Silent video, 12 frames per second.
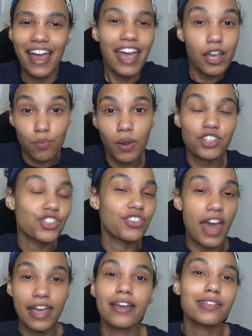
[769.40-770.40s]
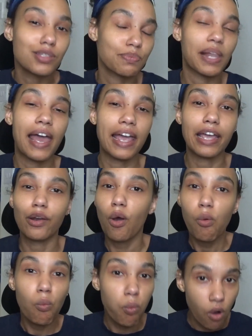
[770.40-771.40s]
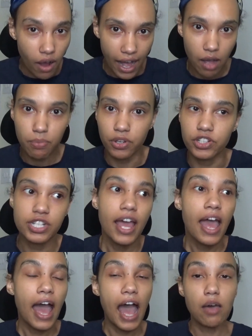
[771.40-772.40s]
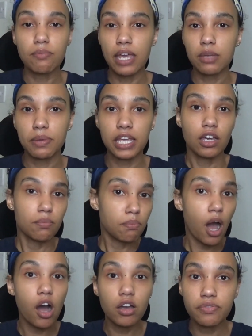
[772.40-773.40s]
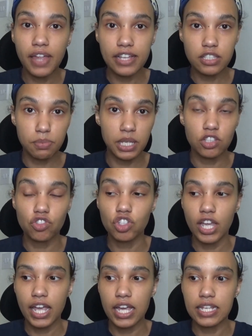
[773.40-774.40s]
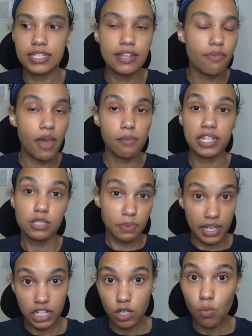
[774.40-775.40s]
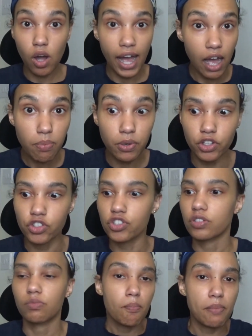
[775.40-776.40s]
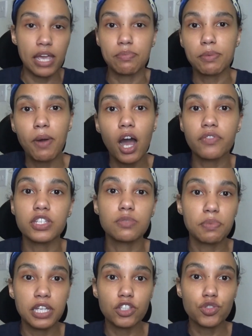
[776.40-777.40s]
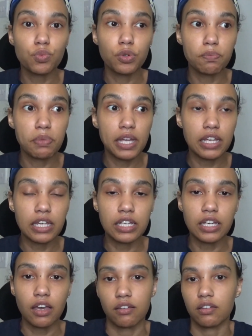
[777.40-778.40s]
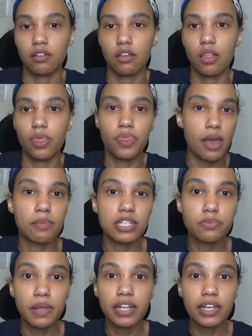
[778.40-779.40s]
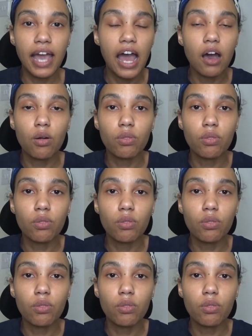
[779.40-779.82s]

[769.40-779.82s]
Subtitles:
in which they explain what happened. And maybe part of that speech is them explaining what happened. Maybe part of the speech would be them explaining how